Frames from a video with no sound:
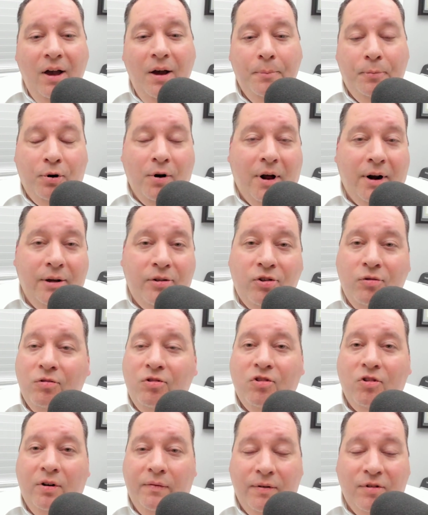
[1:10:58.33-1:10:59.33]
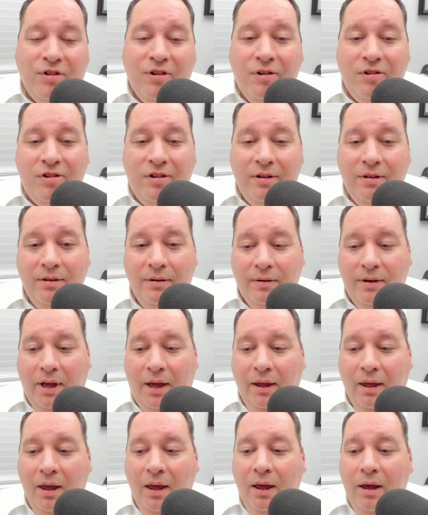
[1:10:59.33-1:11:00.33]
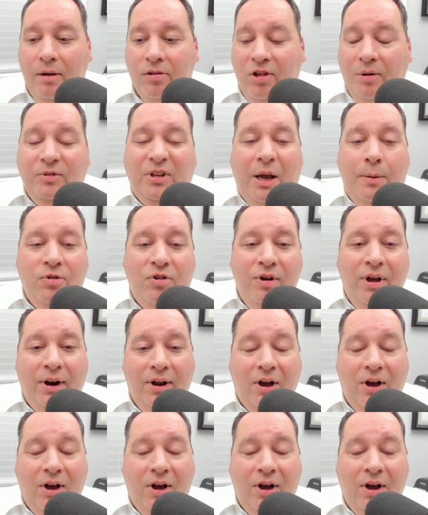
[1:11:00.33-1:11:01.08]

products or services. Okay. Sometimes you get a